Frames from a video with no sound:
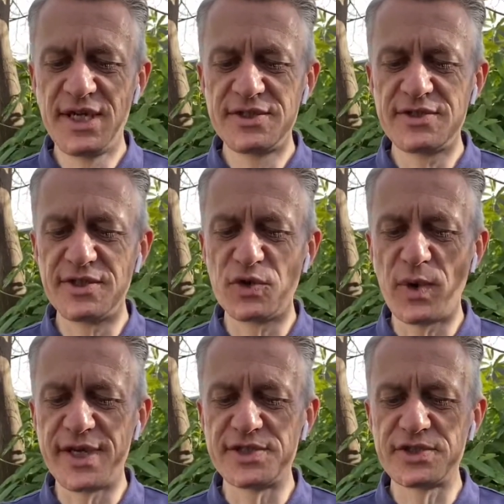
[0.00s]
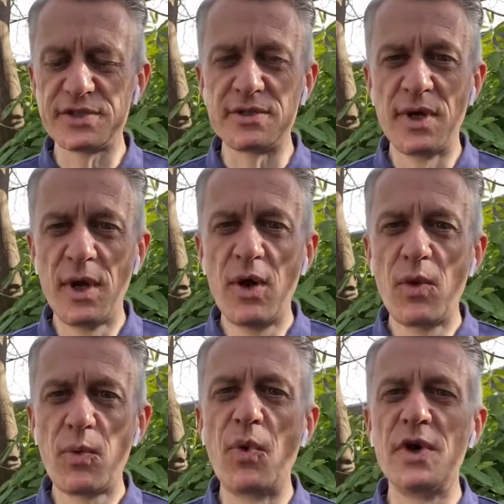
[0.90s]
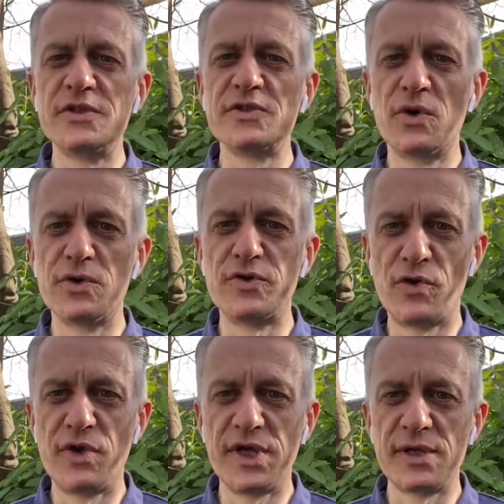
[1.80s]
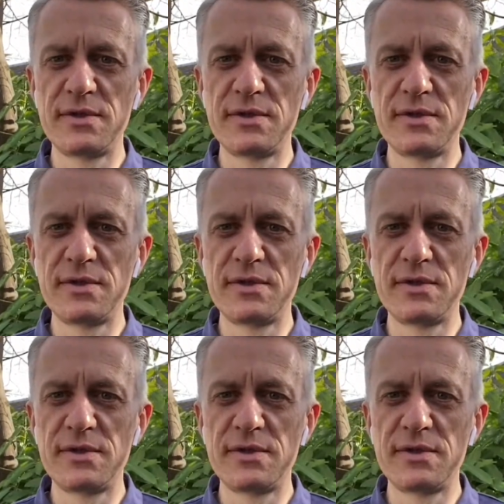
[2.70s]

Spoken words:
to the question, what is God doing